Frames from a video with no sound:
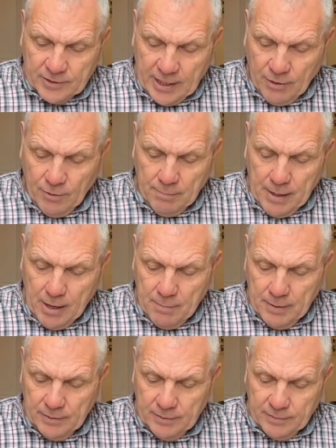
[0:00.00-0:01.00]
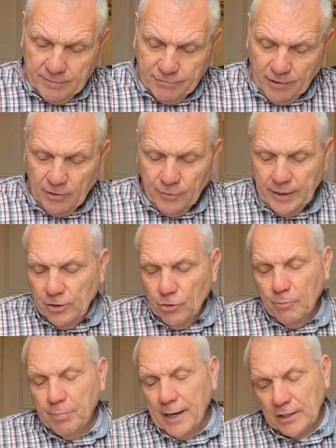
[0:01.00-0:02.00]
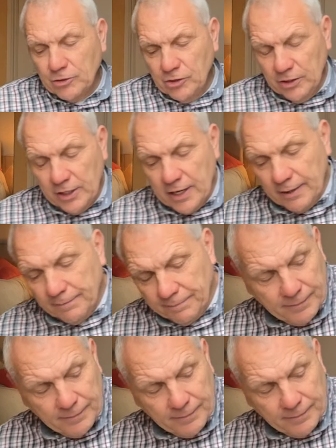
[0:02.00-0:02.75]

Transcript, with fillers: tower moment, following your passion, yeah.